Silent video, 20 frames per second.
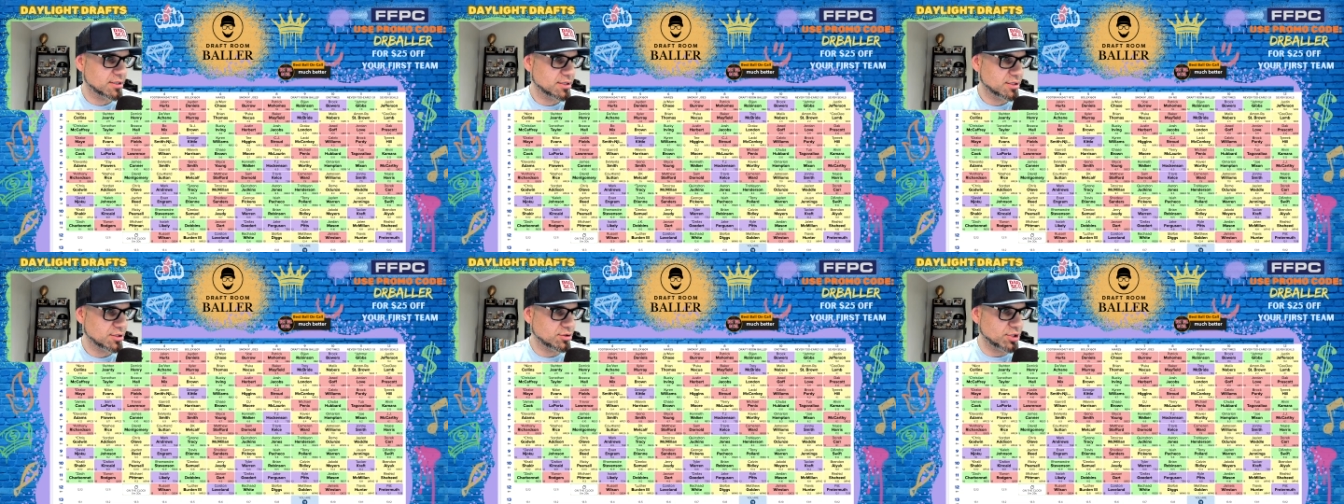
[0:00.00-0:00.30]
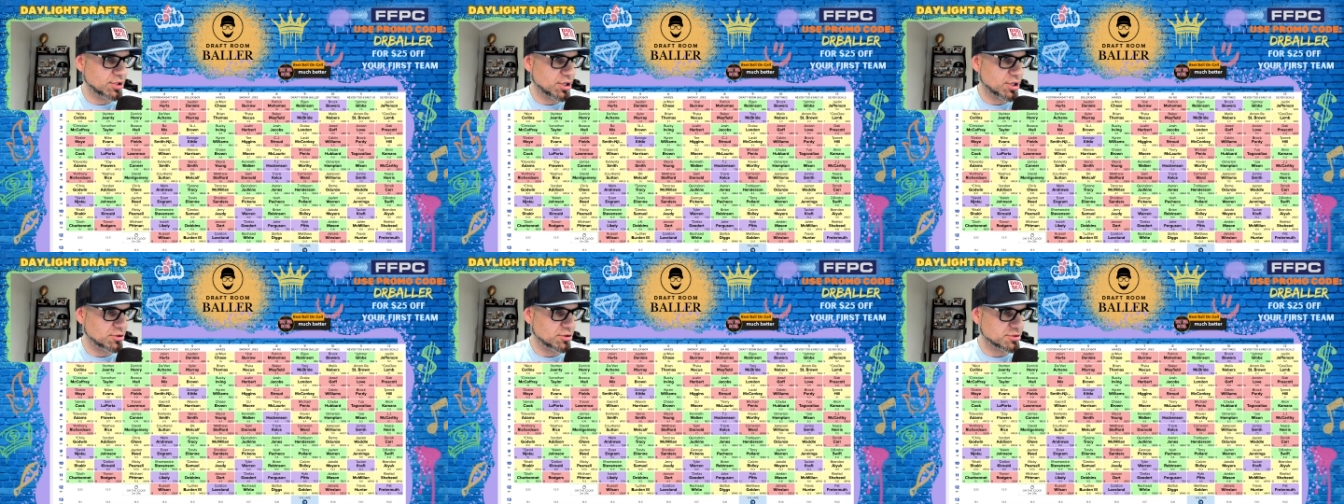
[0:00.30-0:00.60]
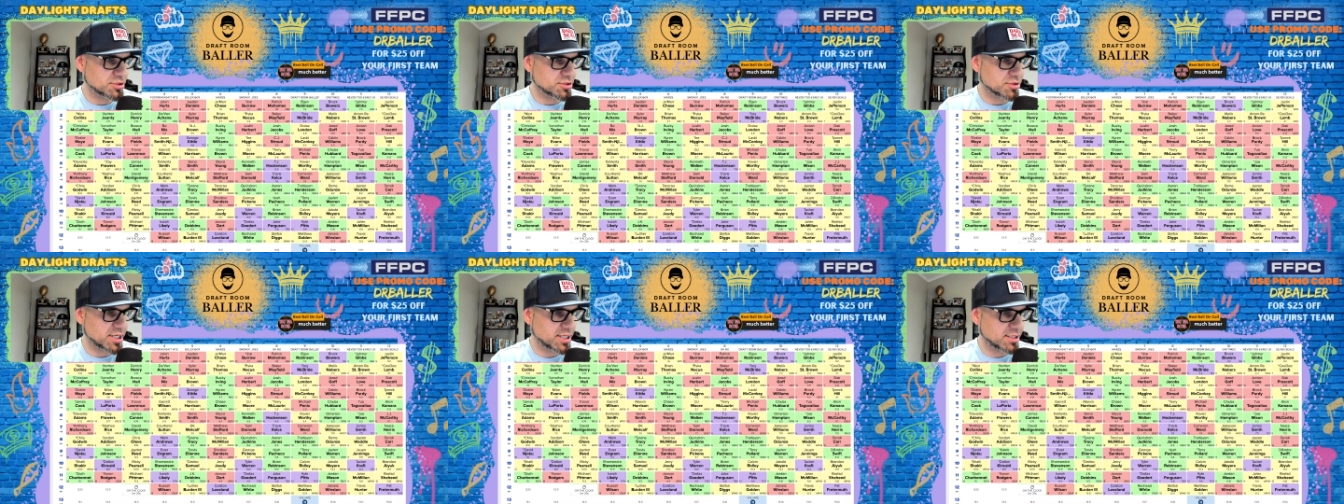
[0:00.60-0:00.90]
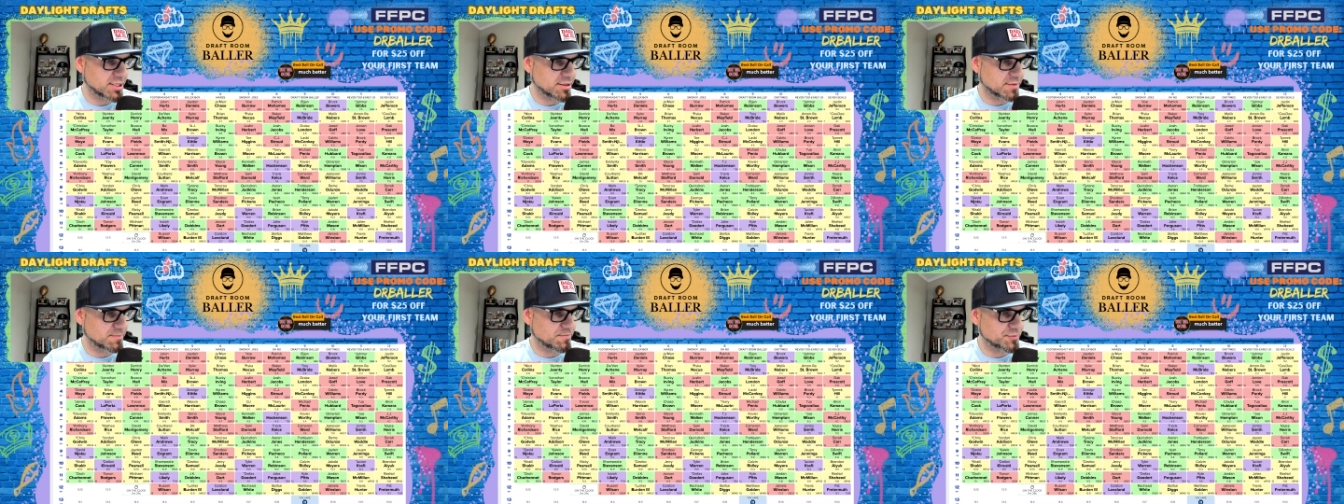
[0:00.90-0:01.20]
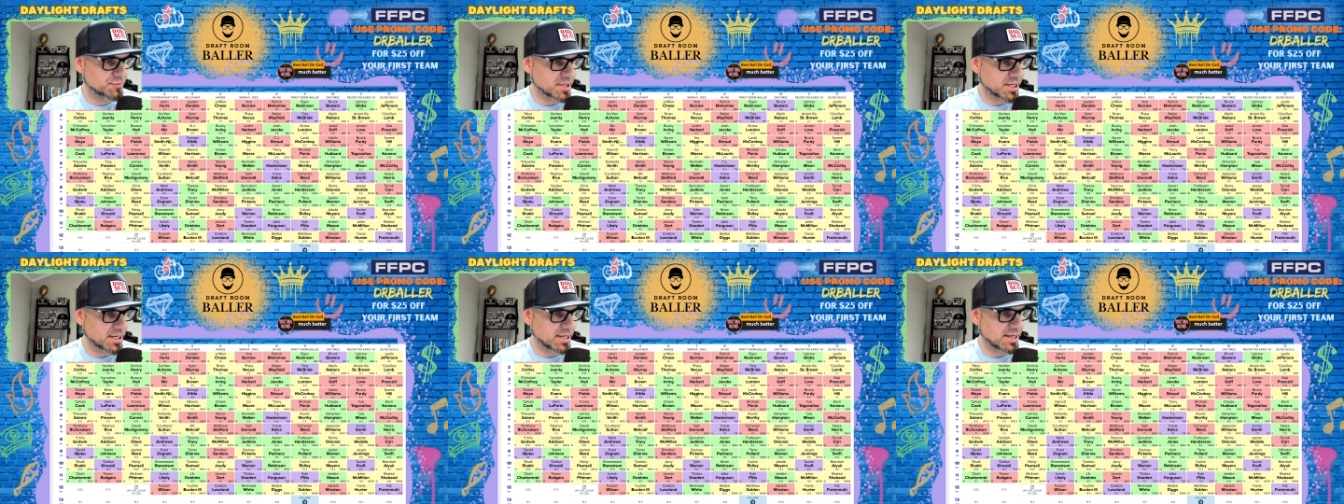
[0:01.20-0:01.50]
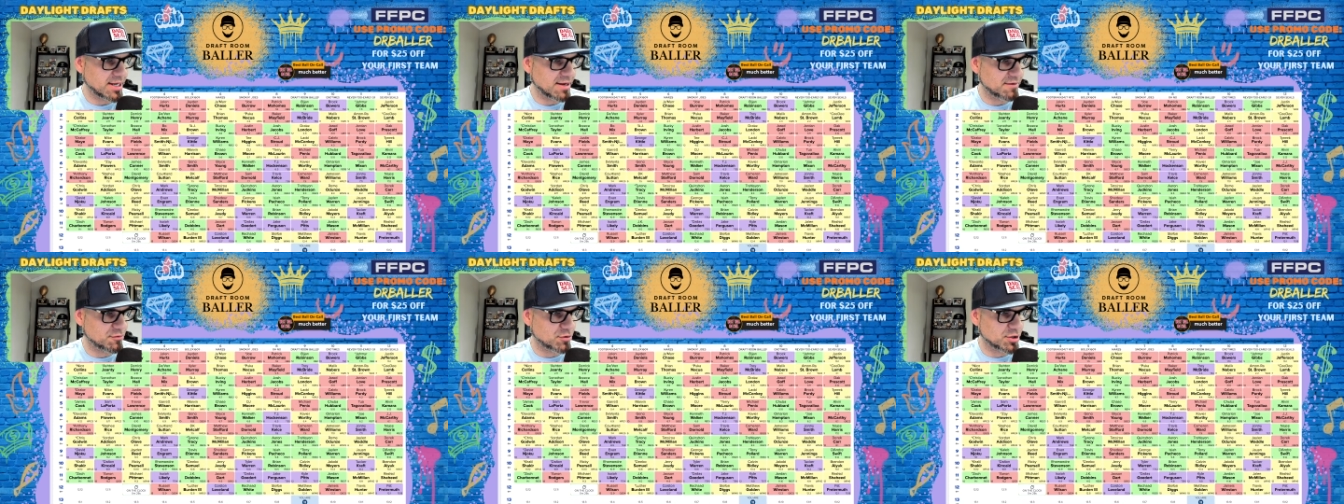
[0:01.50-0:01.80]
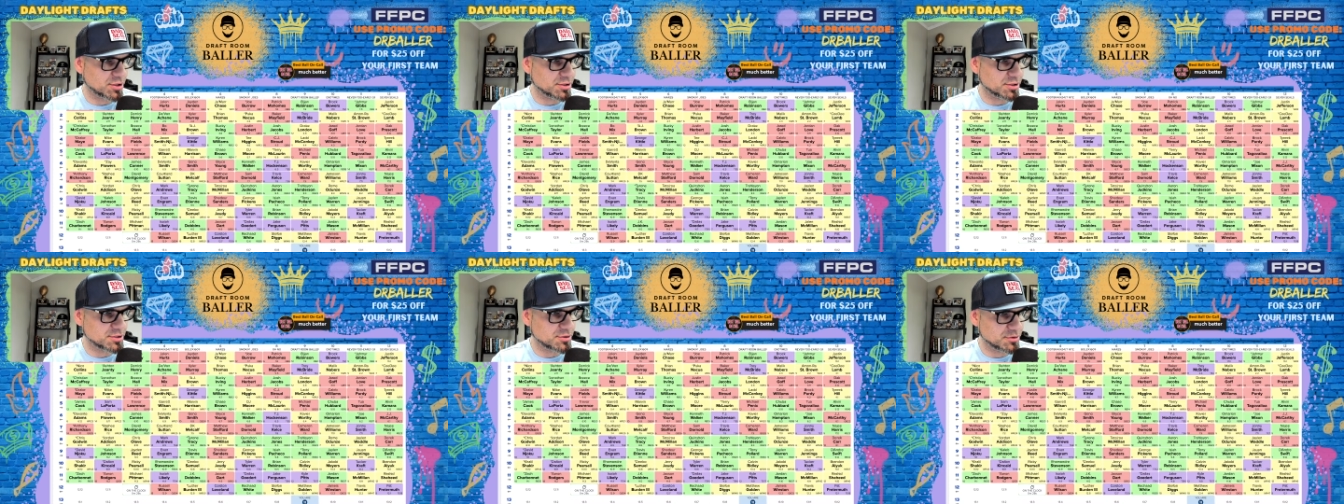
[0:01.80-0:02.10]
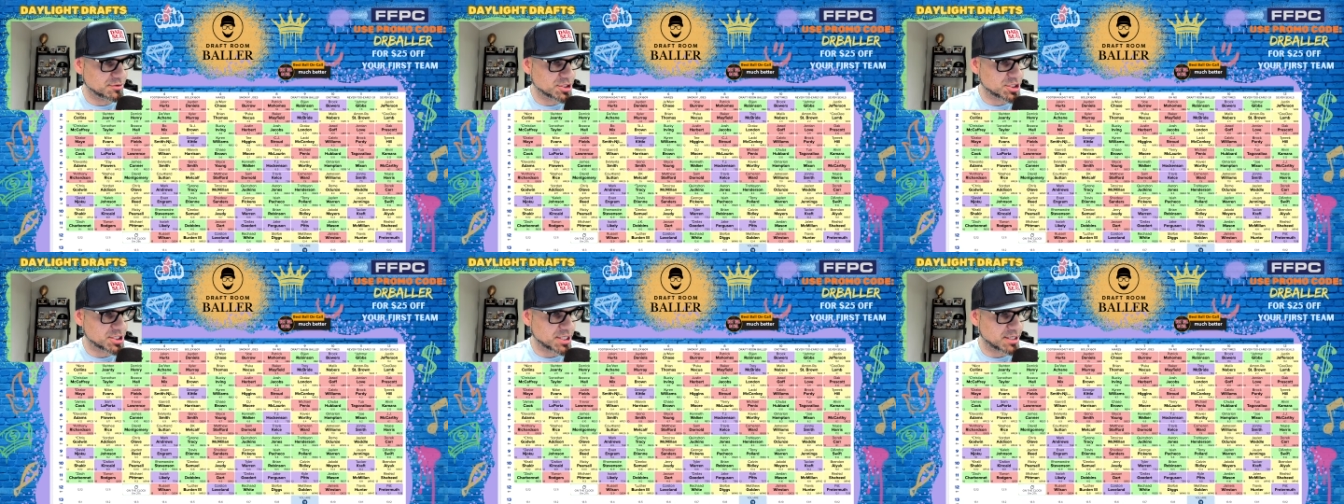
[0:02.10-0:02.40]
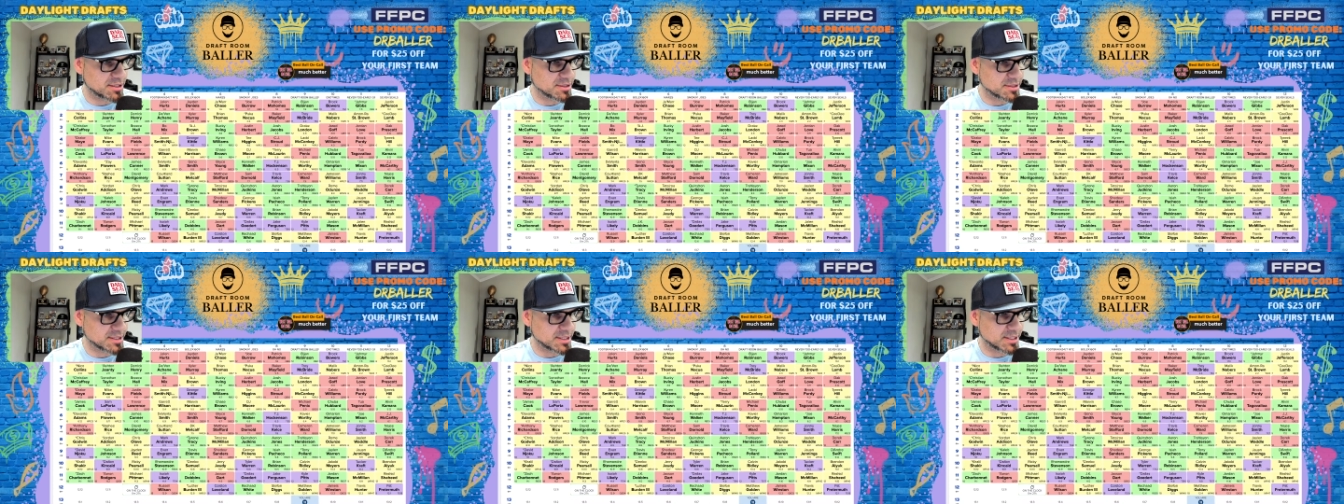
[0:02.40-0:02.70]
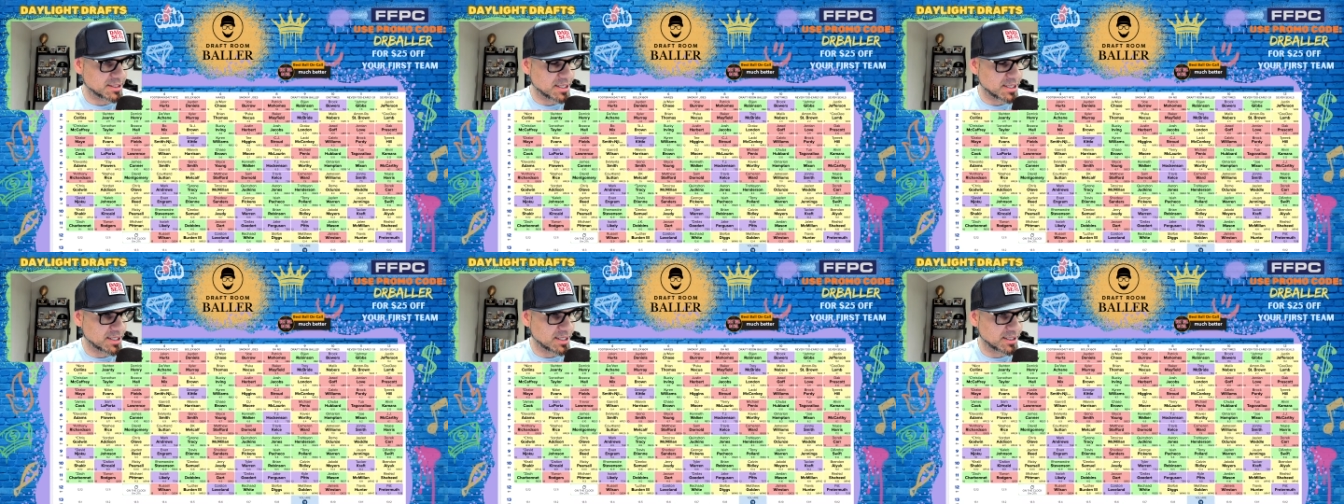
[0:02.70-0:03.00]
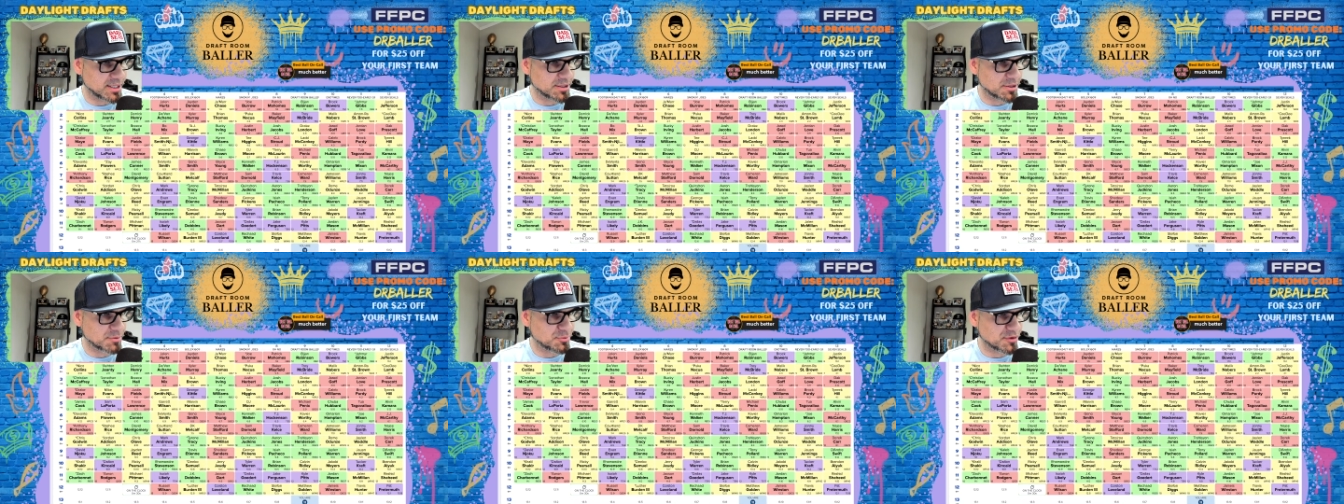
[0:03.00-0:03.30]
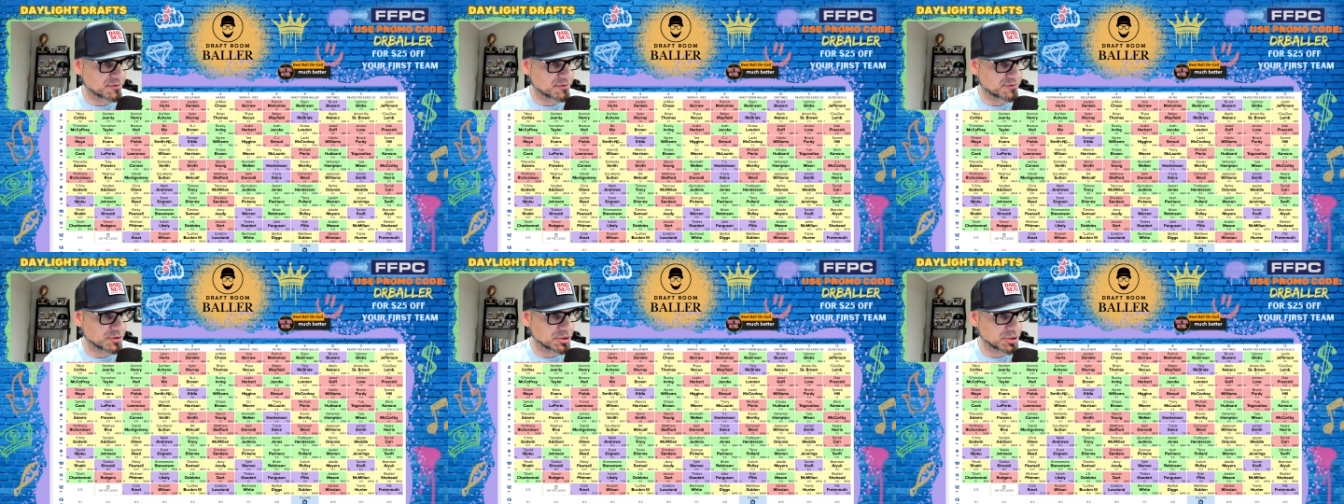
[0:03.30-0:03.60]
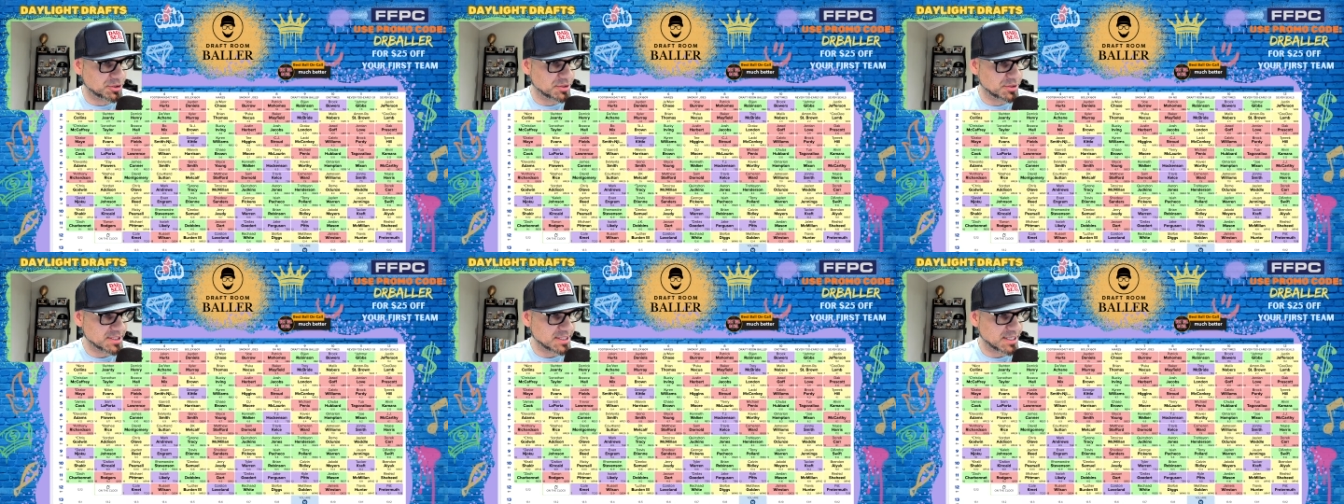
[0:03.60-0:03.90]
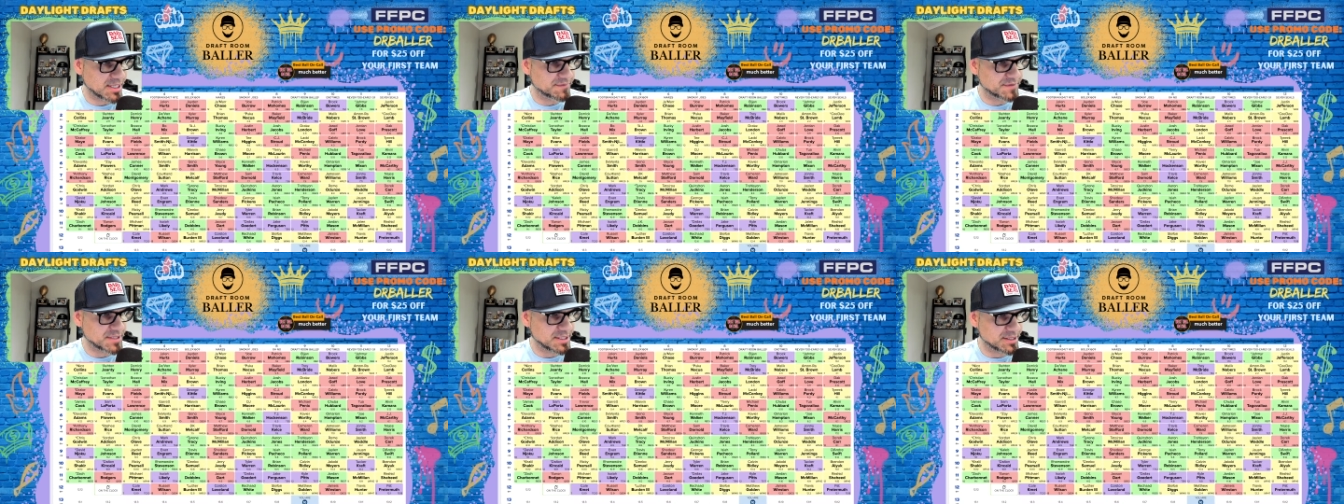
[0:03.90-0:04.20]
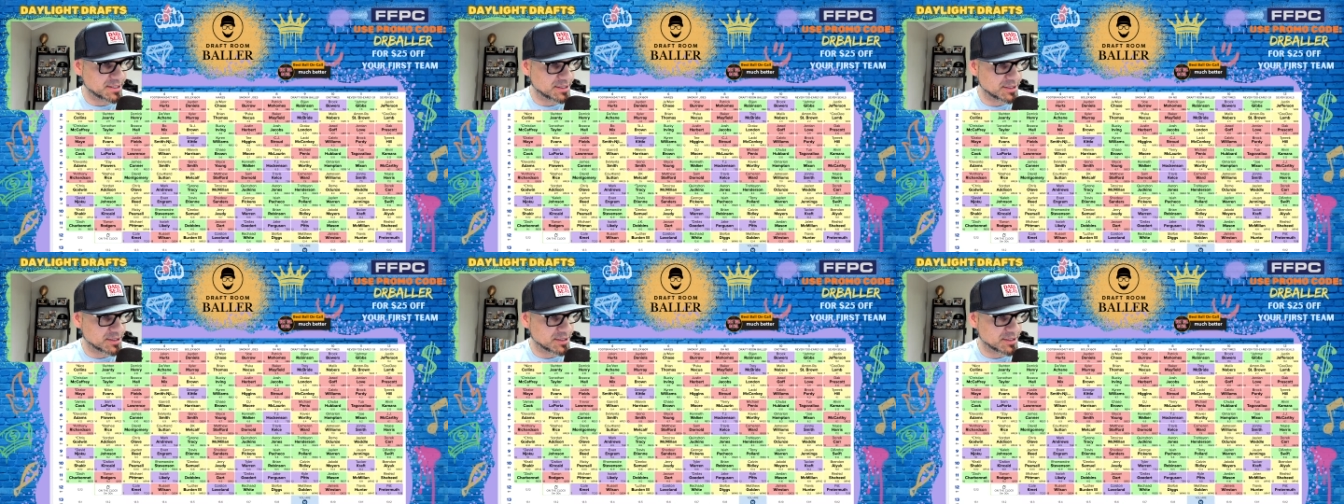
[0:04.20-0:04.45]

Who knows, right? You got to have 1 or 2 shares in our portfolio this offseason.